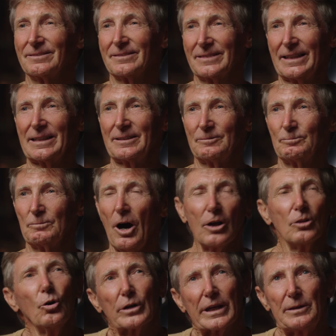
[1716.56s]
Yeah. Oh,
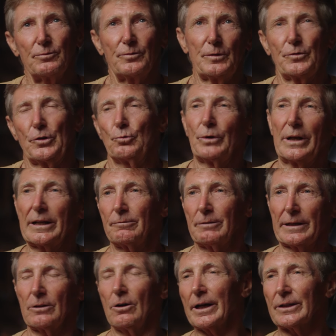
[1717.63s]
look, if you really
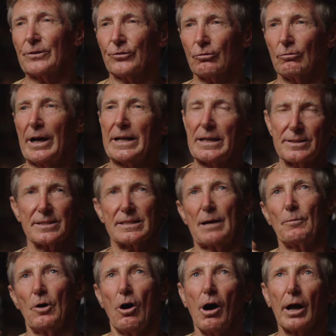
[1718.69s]
like it, it's great. And
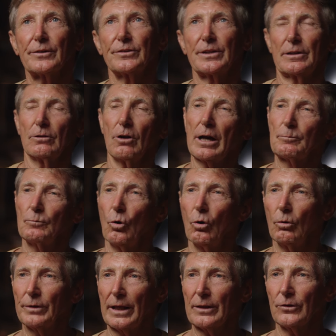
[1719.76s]
some I did like
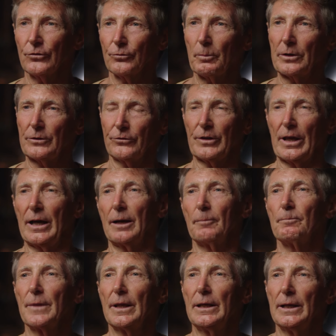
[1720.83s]
more than others, but
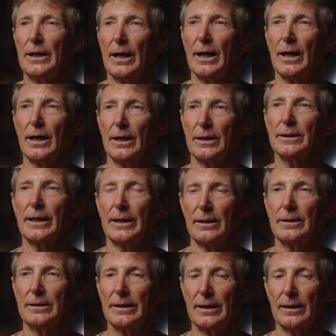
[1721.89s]

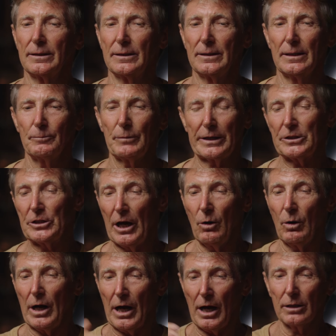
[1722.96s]
yeah. But you
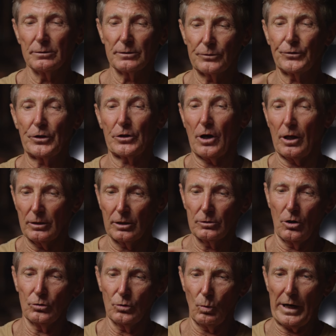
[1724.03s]
know,
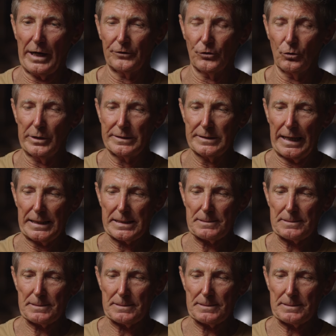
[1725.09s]
along the way of doing that,